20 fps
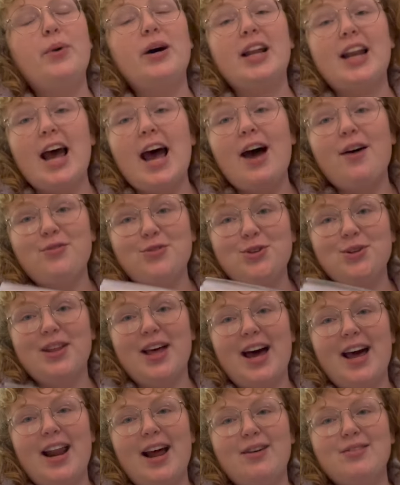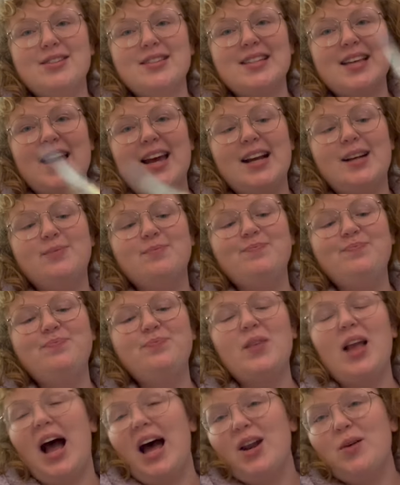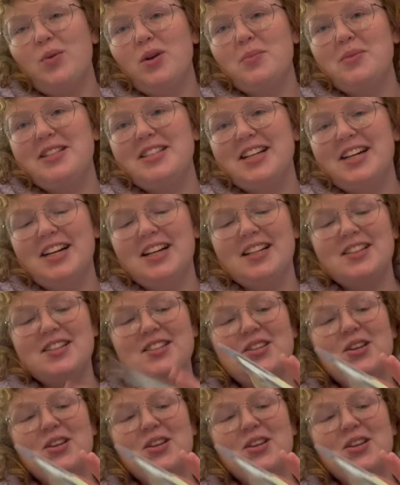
But after that, I was like, mm, I don't wanna be done.